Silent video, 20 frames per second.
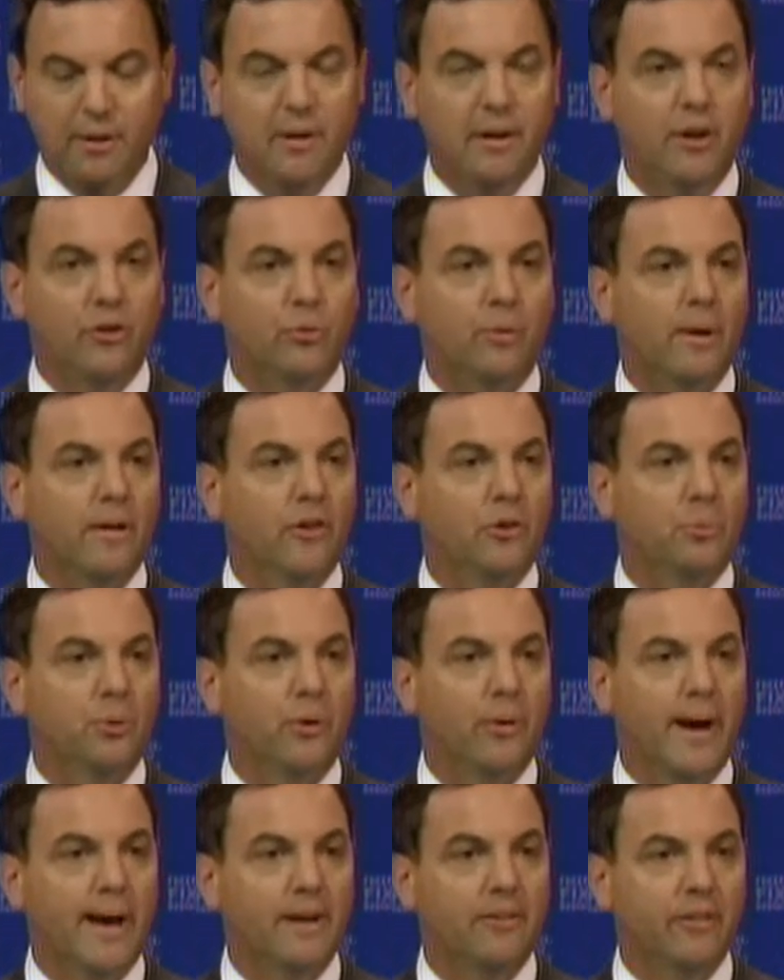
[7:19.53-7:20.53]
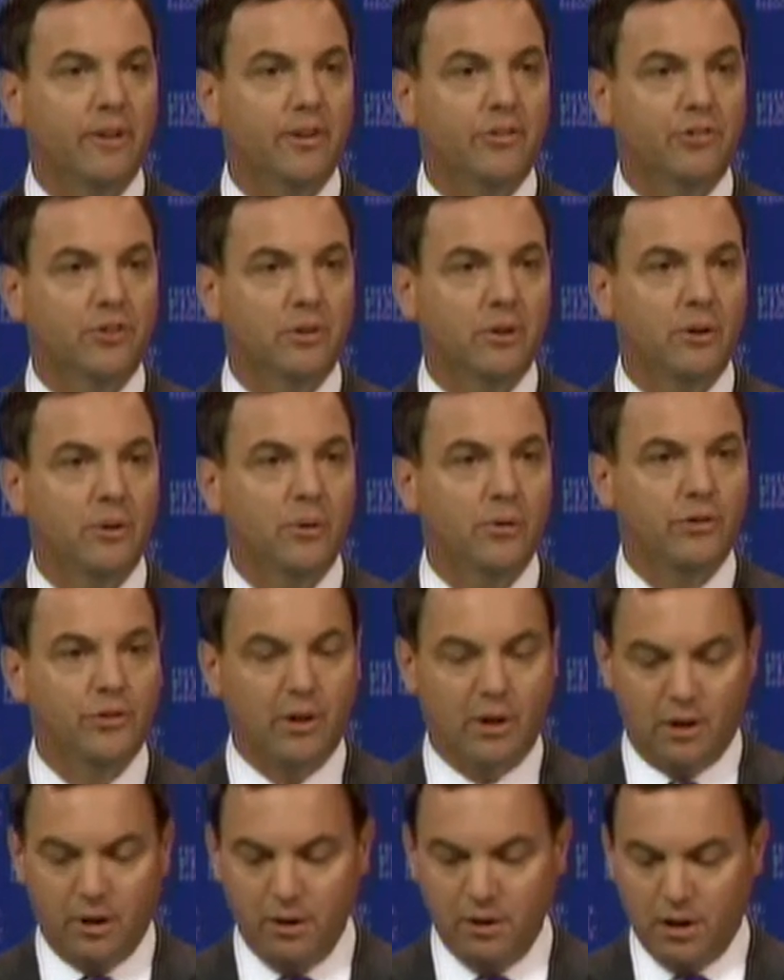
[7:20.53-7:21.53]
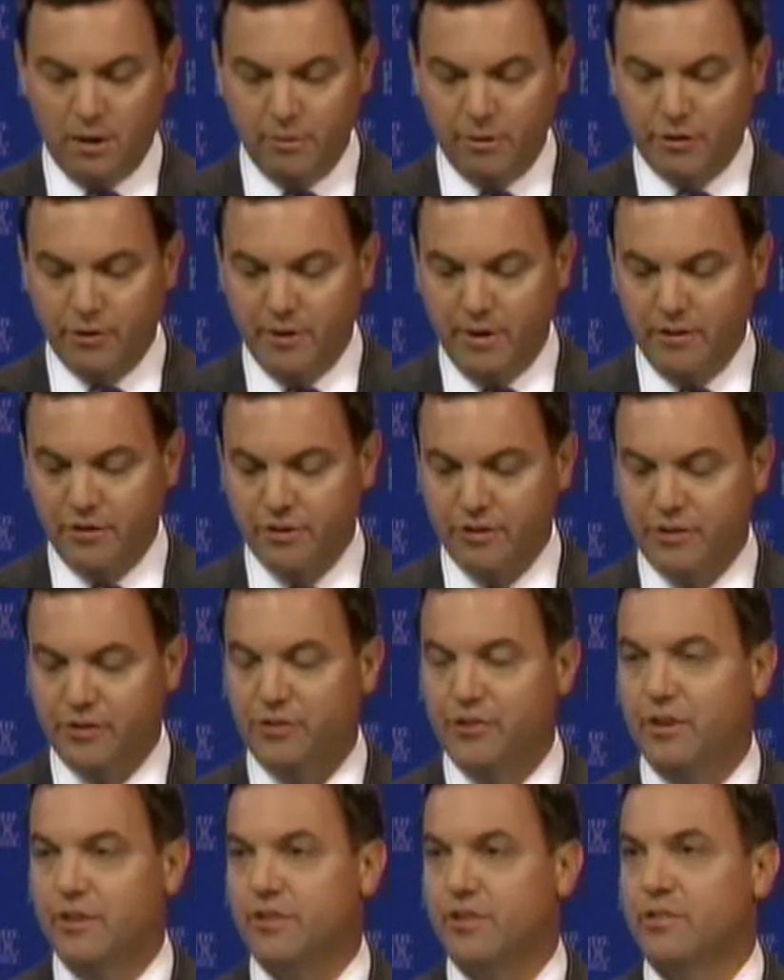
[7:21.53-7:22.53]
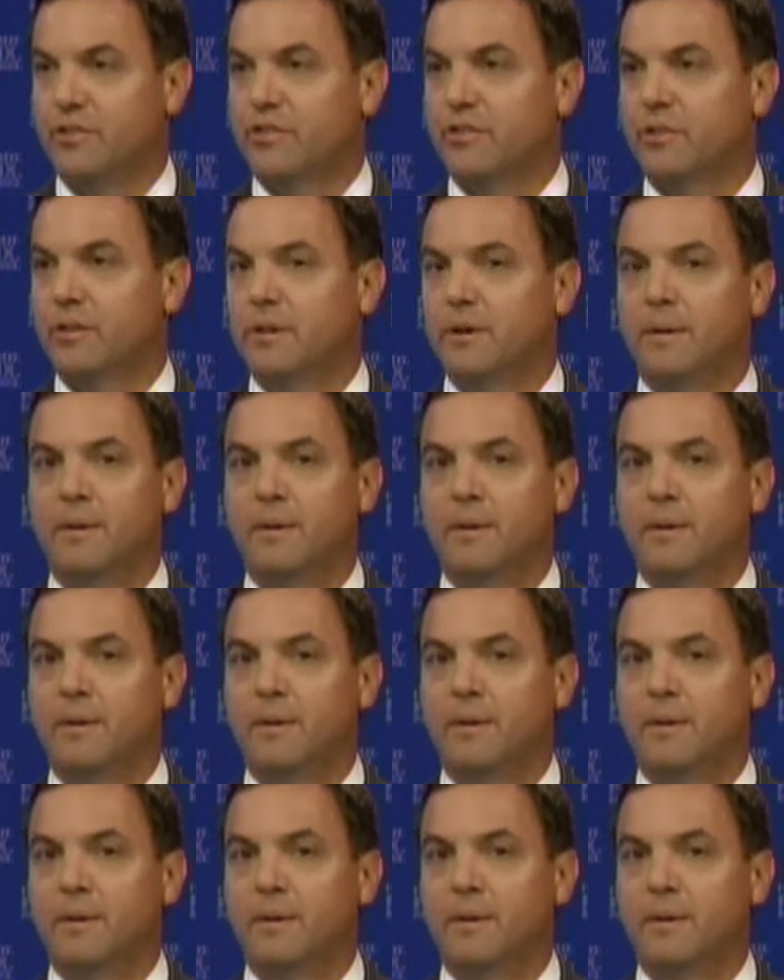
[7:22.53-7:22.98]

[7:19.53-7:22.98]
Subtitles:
as well as proactively disclose all arbitration decisions.